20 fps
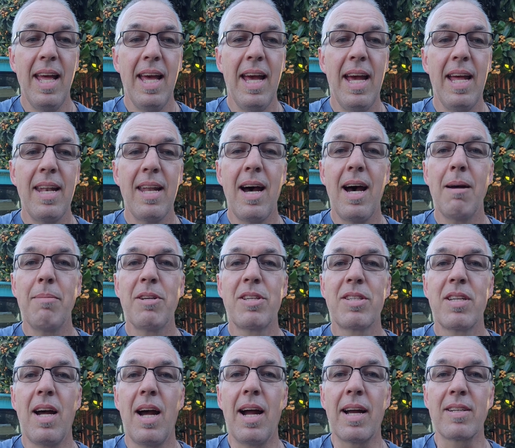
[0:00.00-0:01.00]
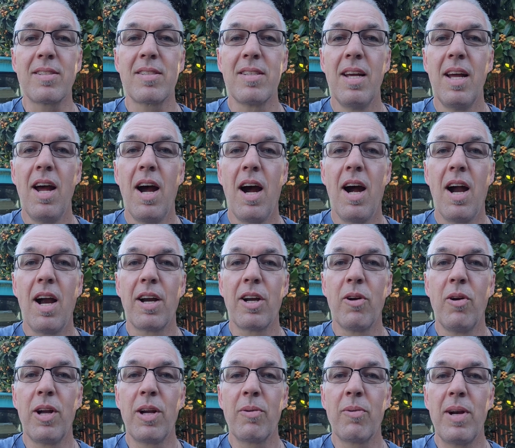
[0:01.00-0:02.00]
And the hobby stocks are
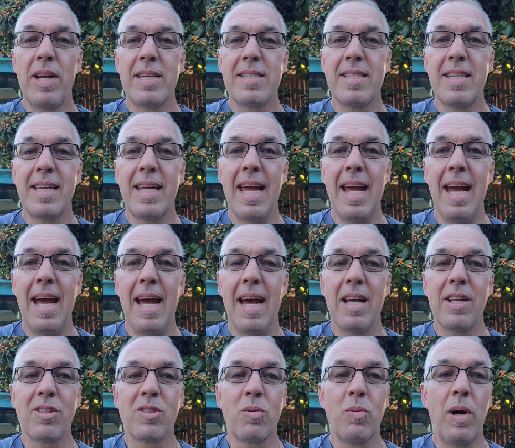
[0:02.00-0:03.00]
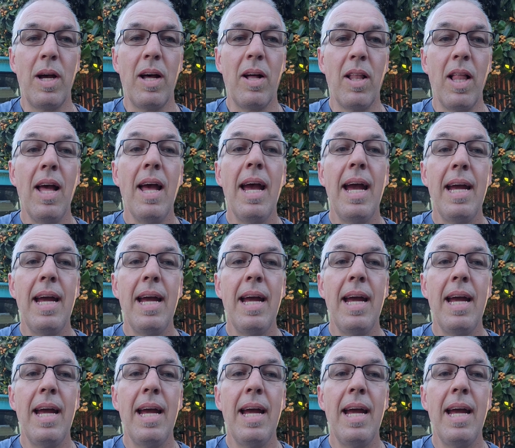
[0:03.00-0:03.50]
going racing as well.